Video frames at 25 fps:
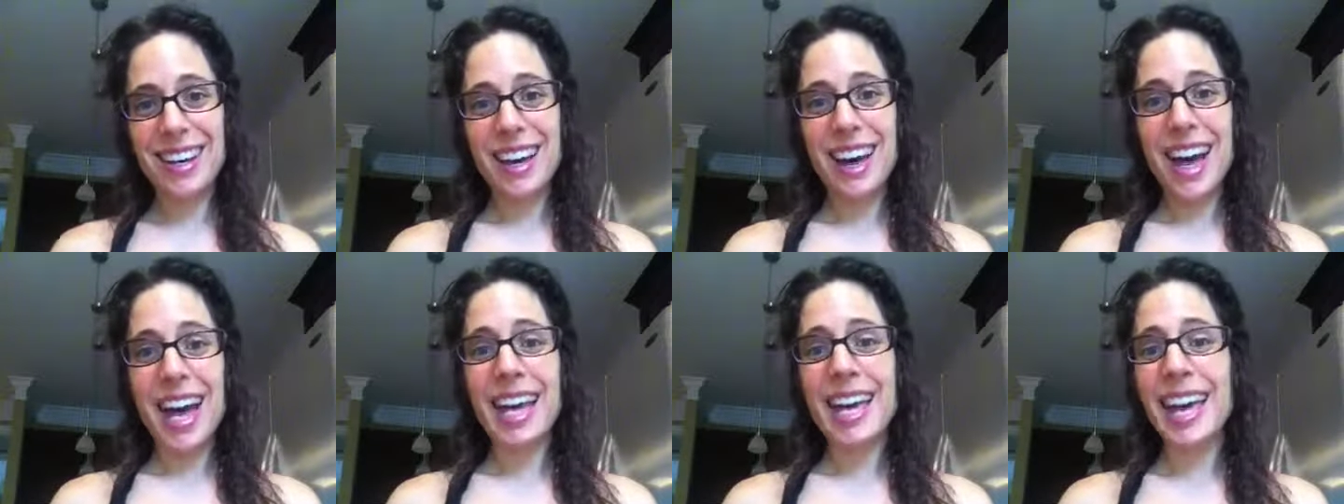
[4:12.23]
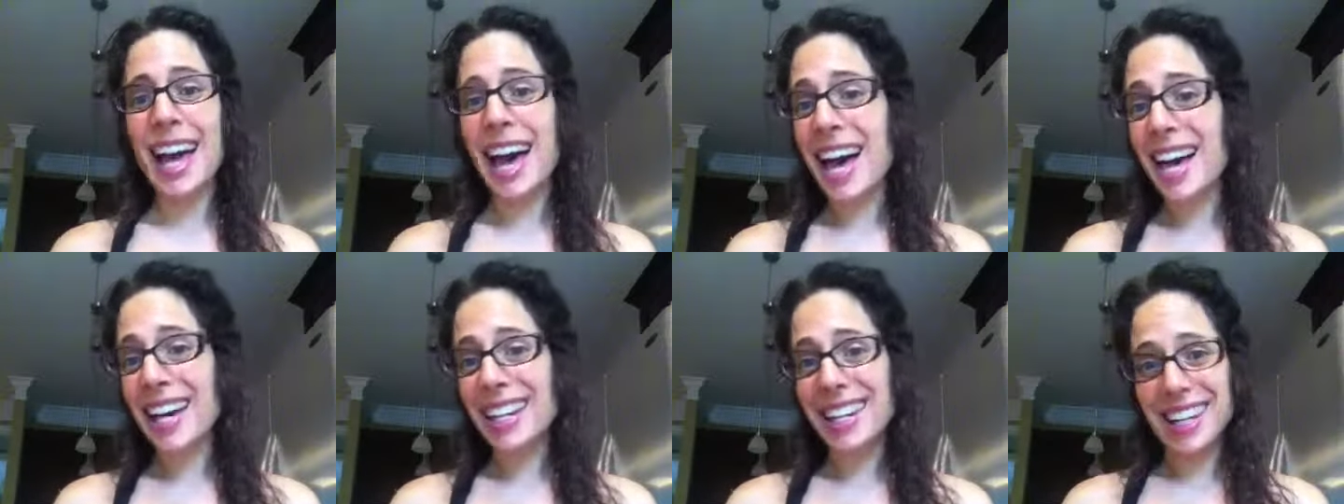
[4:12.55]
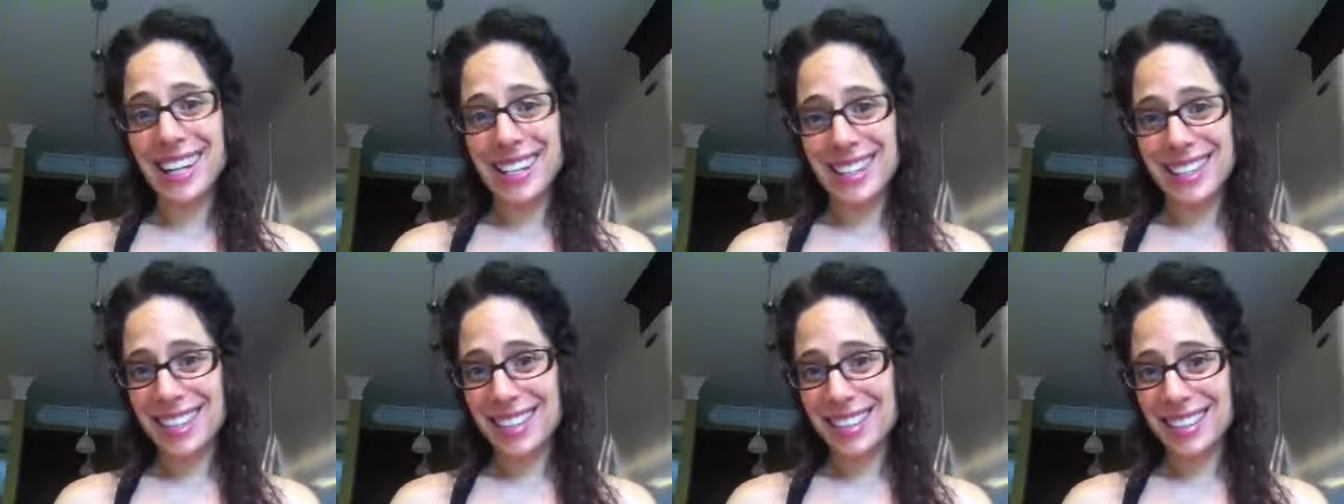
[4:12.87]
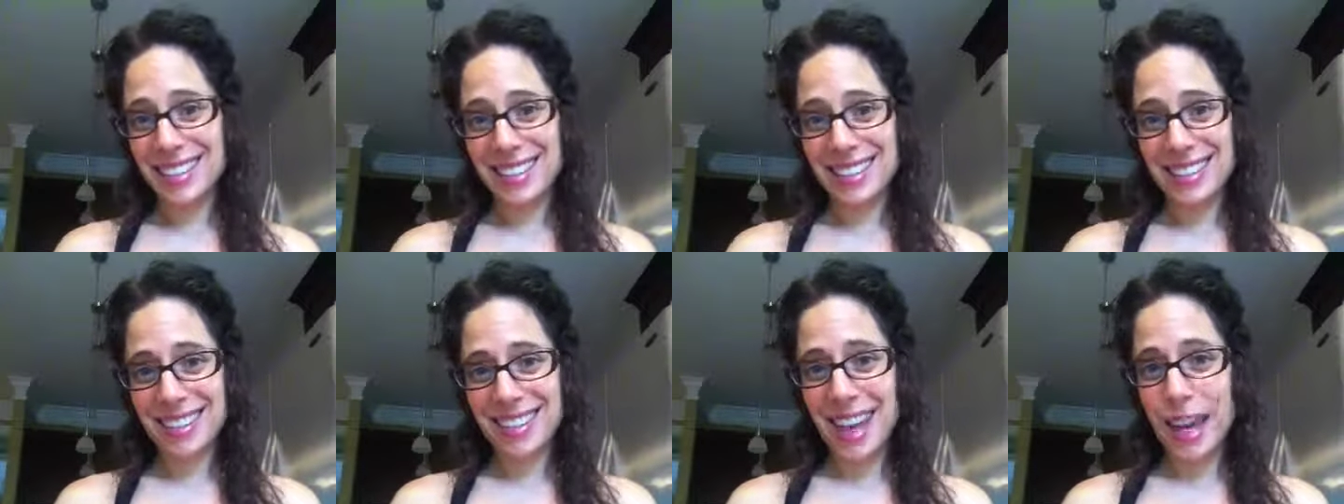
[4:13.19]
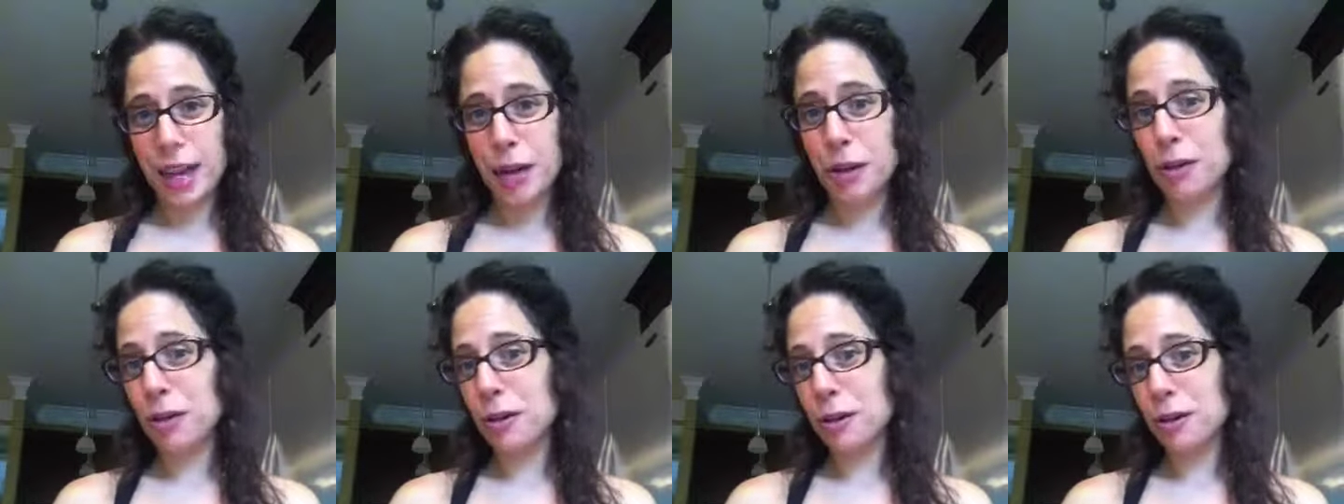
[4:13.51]
I got it.
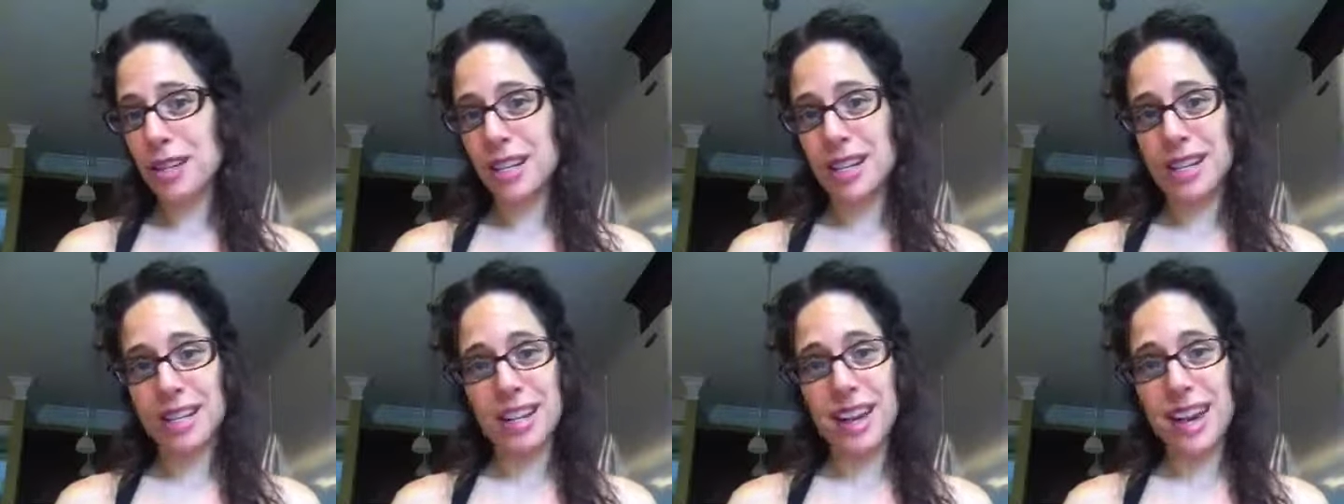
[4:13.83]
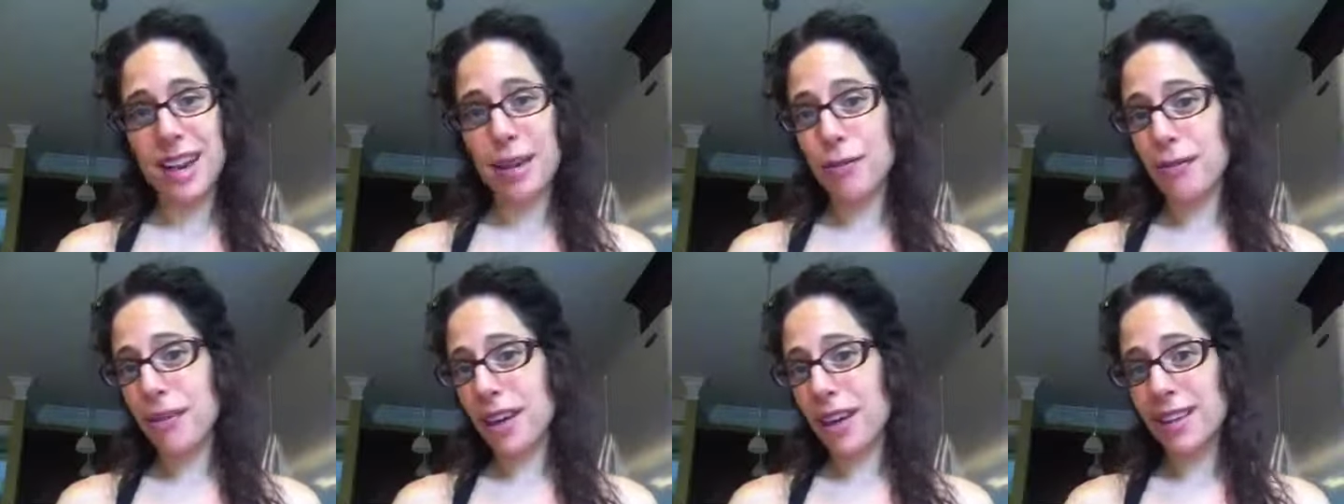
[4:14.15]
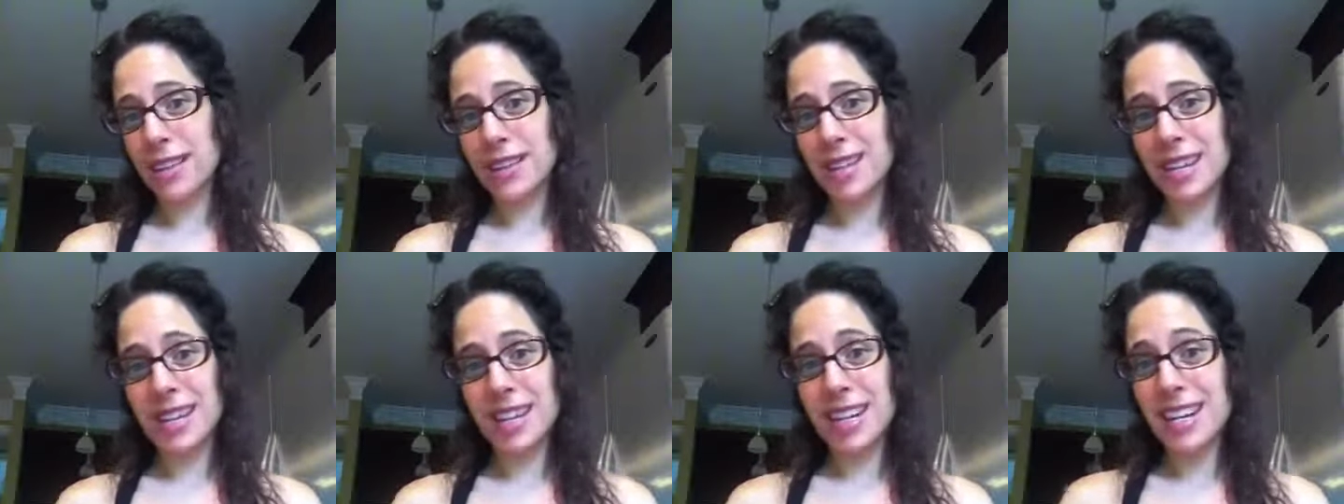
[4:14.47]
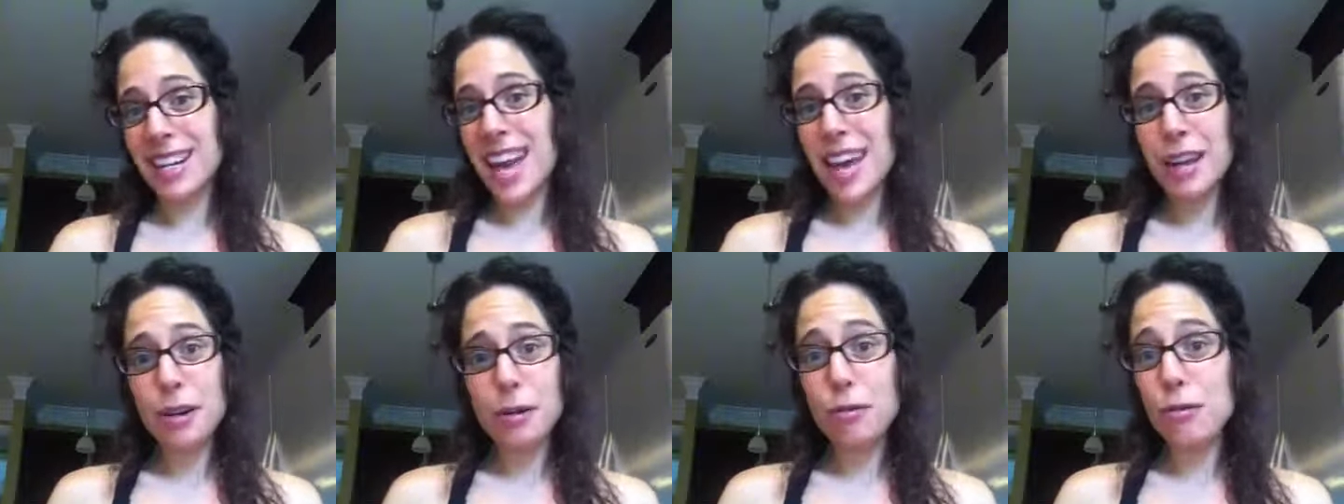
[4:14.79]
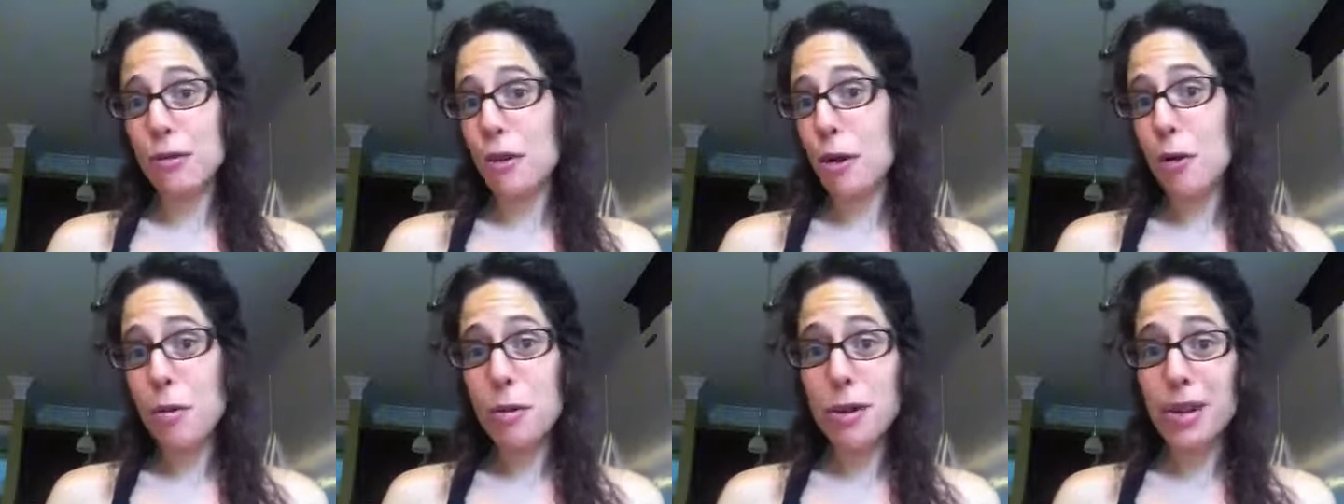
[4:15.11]
I heard it. I felt it. And I don't
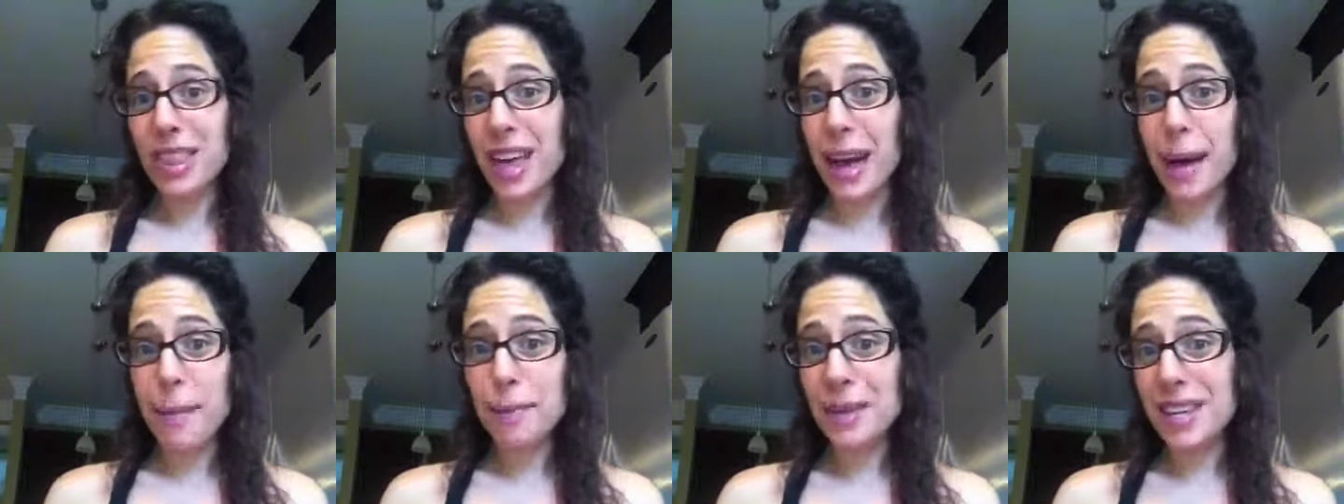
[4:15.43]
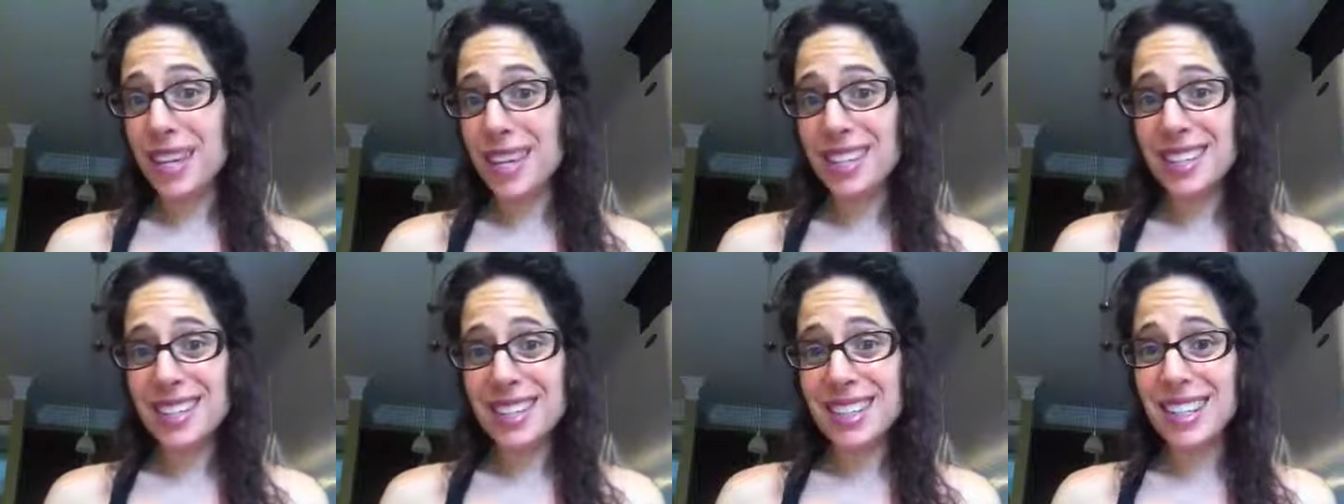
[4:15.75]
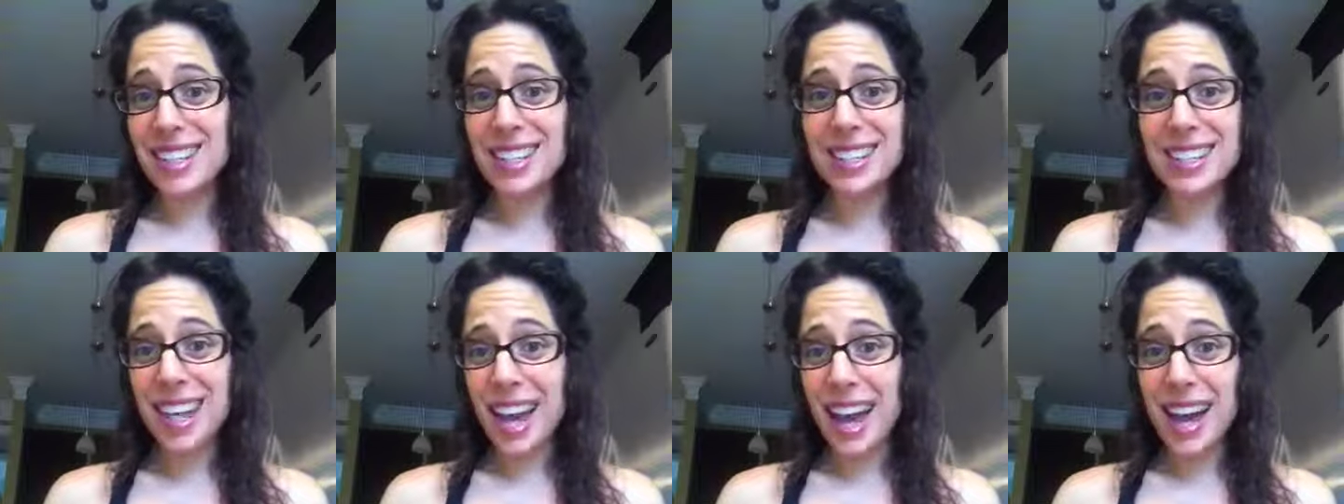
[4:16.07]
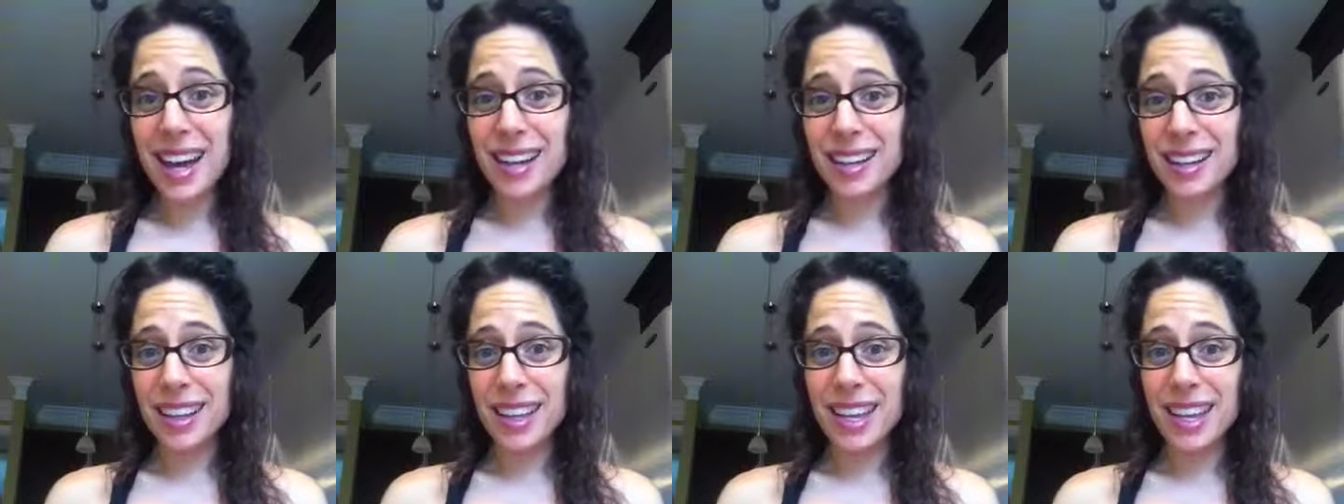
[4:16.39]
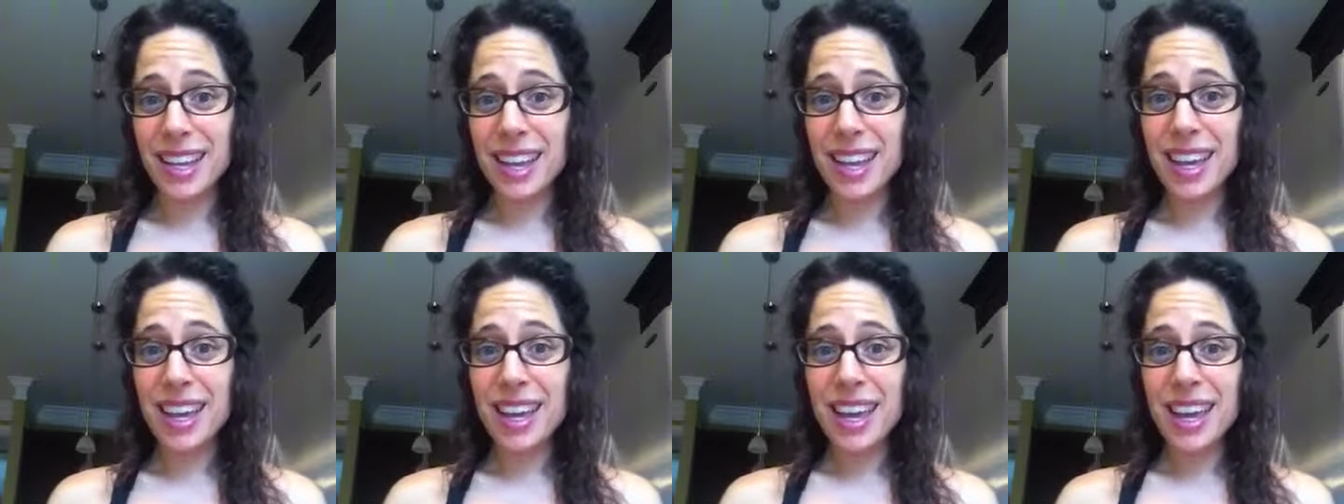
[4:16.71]
know what that means
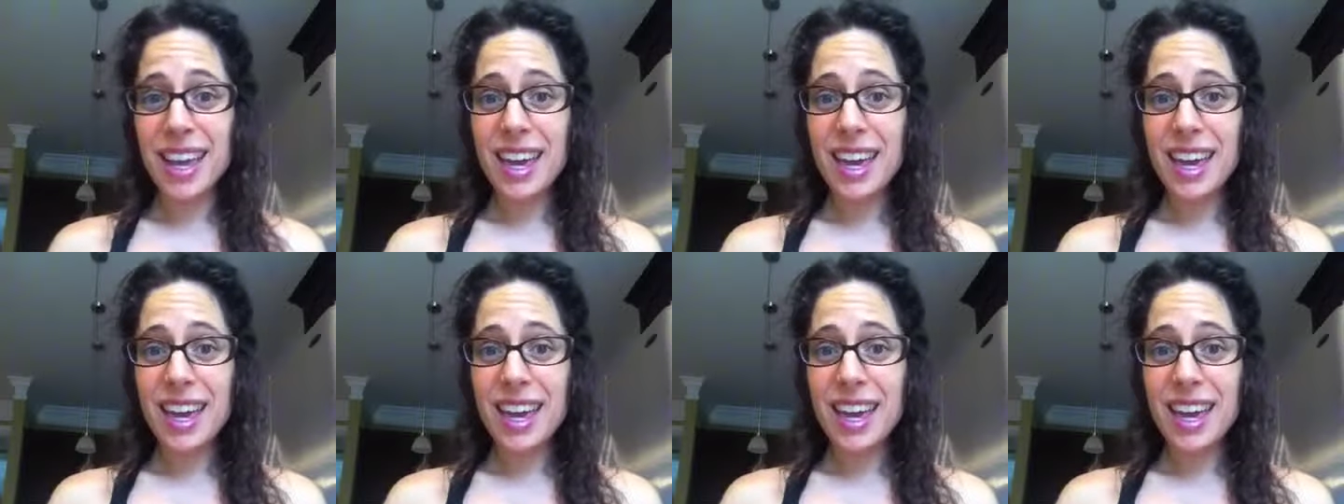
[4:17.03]
exactly.